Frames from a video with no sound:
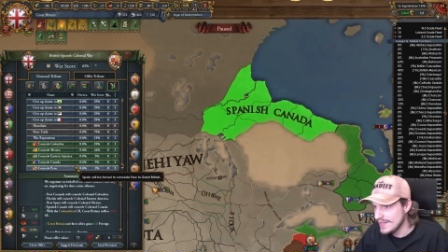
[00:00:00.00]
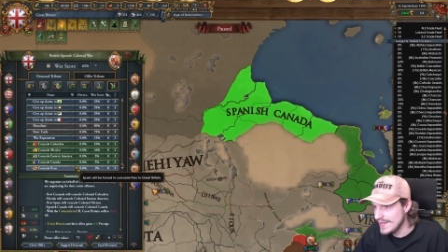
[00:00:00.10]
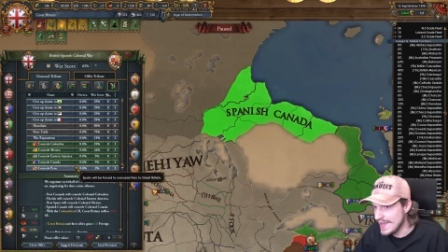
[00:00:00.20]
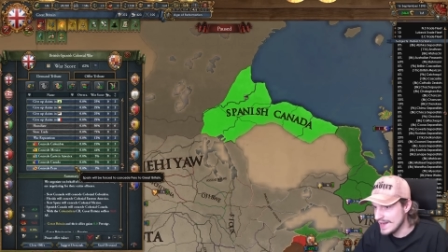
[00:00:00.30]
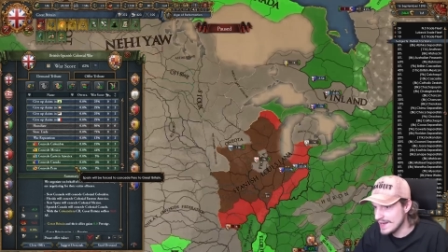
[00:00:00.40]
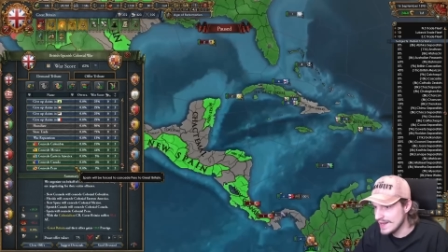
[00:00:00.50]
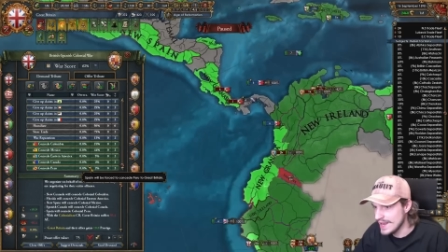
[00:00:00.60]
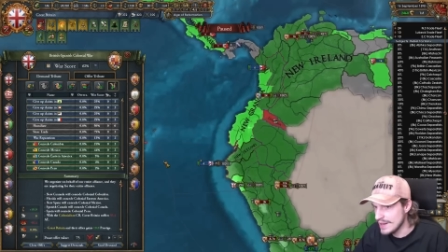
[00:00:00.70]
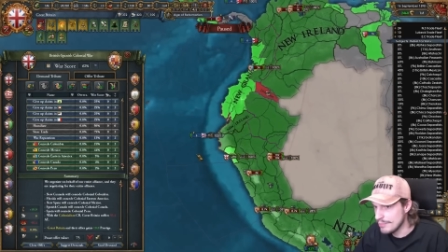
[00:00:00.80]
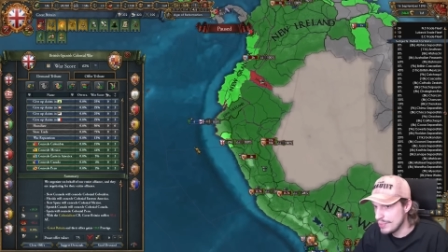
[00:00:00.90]
Canada,
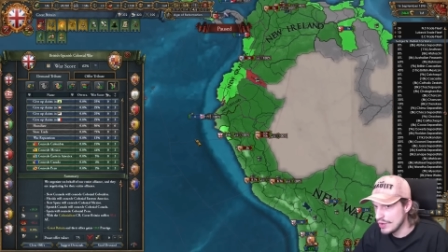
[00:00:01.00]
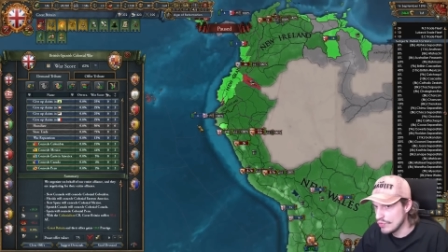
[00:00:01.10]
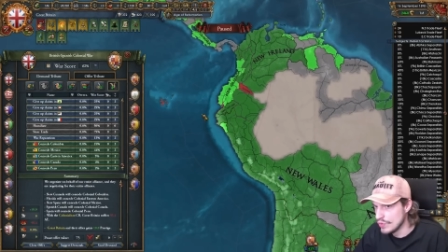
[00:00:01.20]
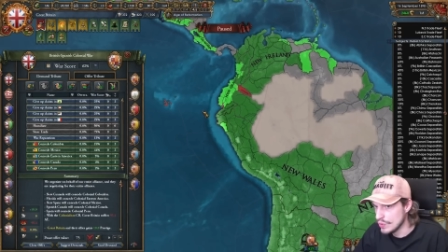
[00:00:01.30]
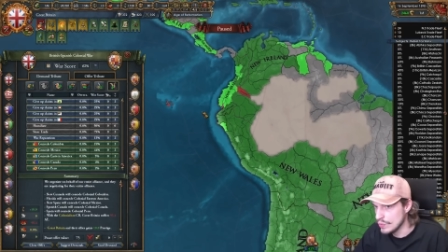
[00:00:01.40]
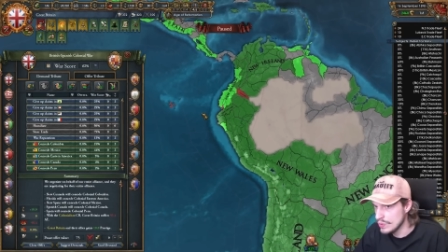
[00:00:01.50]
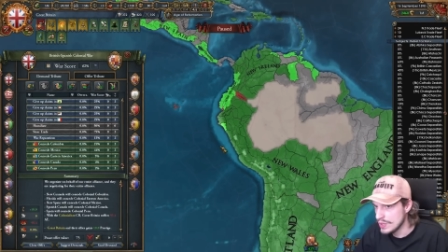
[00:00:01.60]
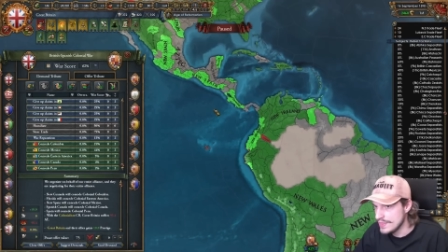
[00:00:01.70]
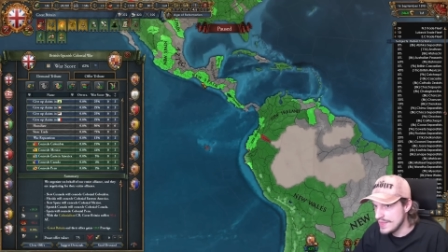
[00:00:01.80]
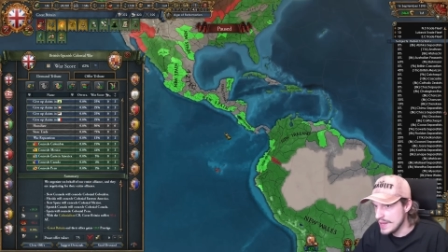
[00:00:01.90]
and Peru.
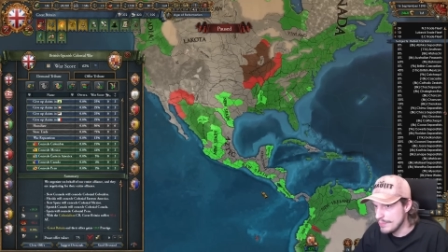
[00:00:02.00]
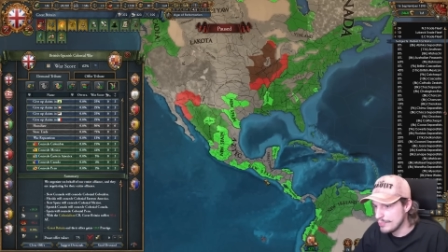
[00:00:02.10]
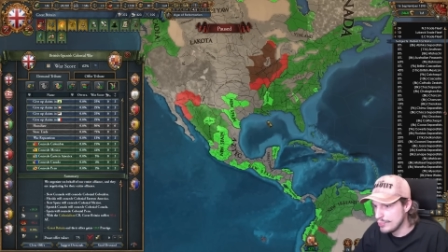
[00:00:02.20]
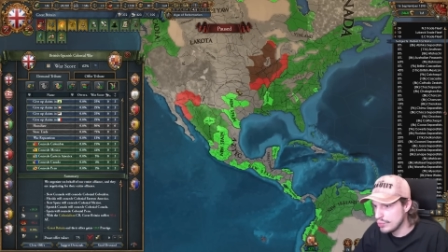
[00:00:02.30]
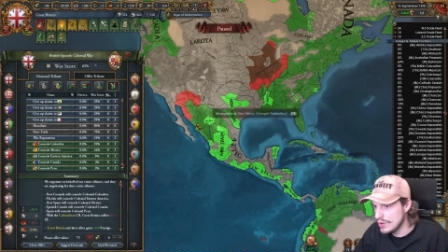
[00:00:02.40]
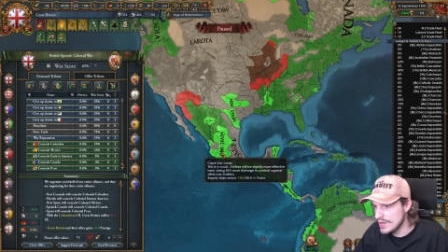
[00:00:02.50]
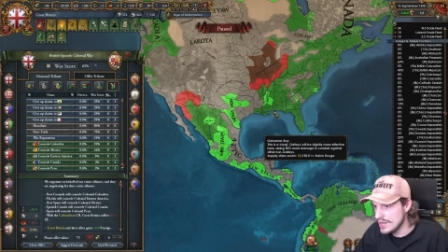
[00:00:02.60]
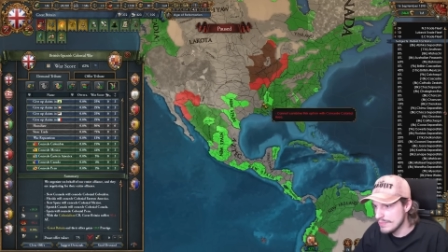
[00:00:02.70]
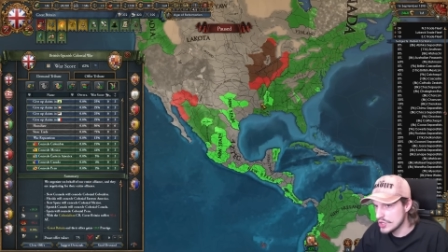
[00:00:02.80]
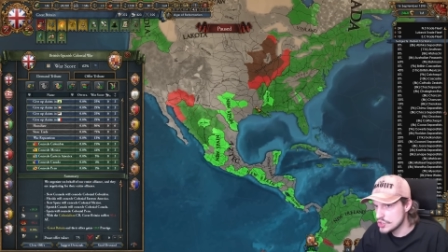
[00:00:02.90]
They
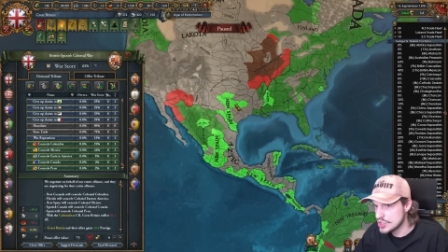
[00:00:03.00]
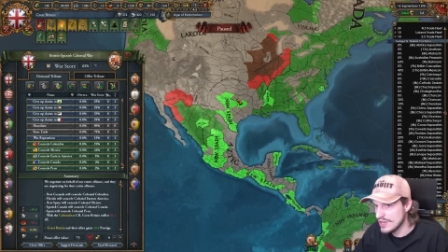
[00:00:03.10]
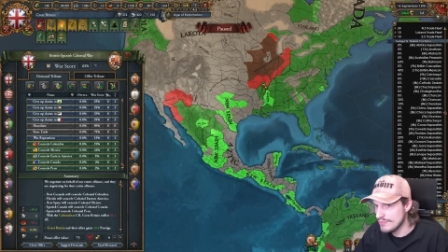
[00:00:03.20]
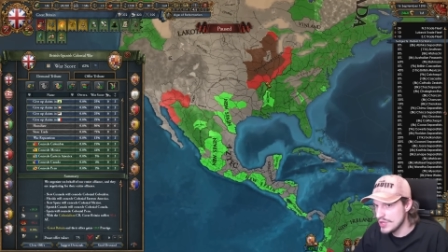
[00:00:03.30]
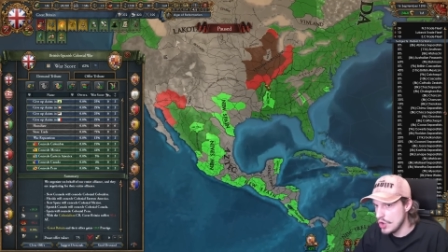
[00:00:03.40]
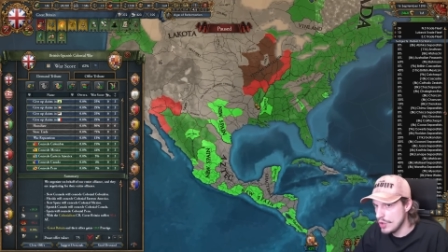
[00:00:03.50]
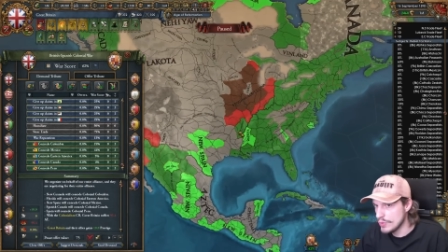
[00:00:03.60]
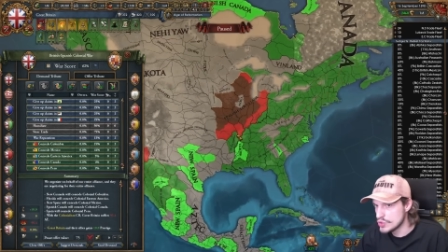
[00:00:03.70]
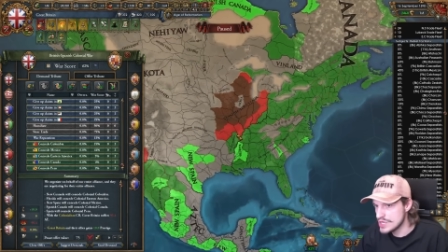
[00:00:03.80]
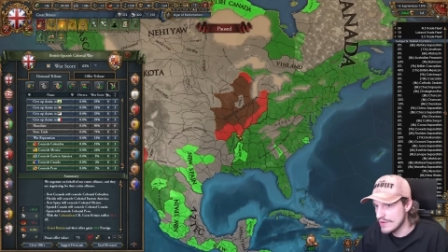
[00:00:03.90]
pretty much give me
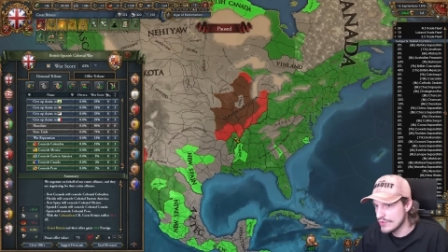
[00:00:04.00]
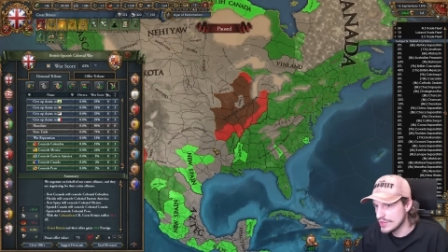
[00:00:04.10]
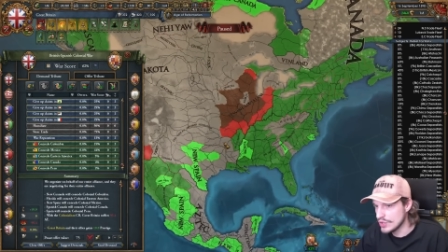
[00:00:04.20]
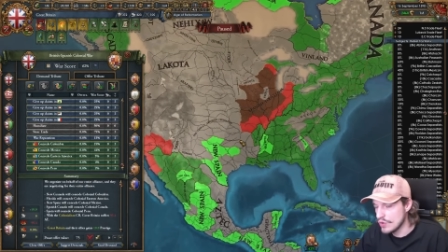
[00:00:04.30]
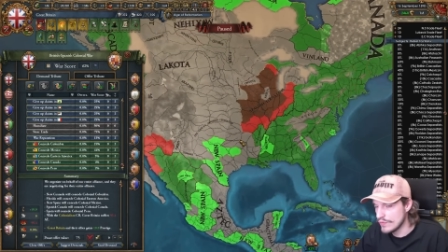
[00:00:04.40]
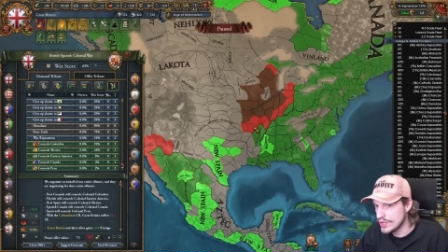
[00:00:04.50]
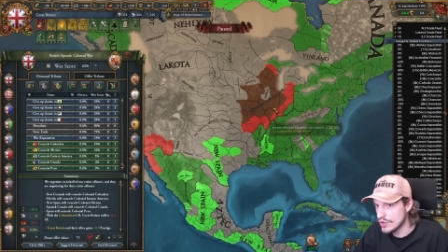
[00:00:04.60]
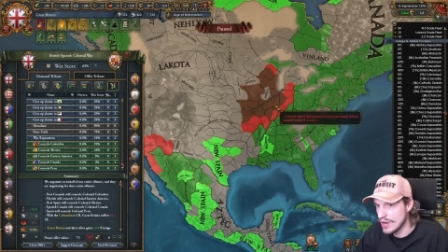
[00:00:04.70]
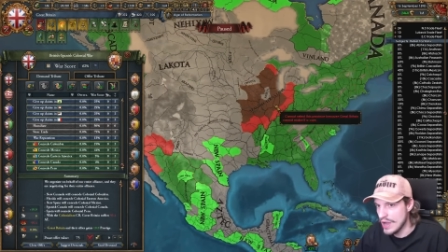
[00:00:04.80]
almost everything over here.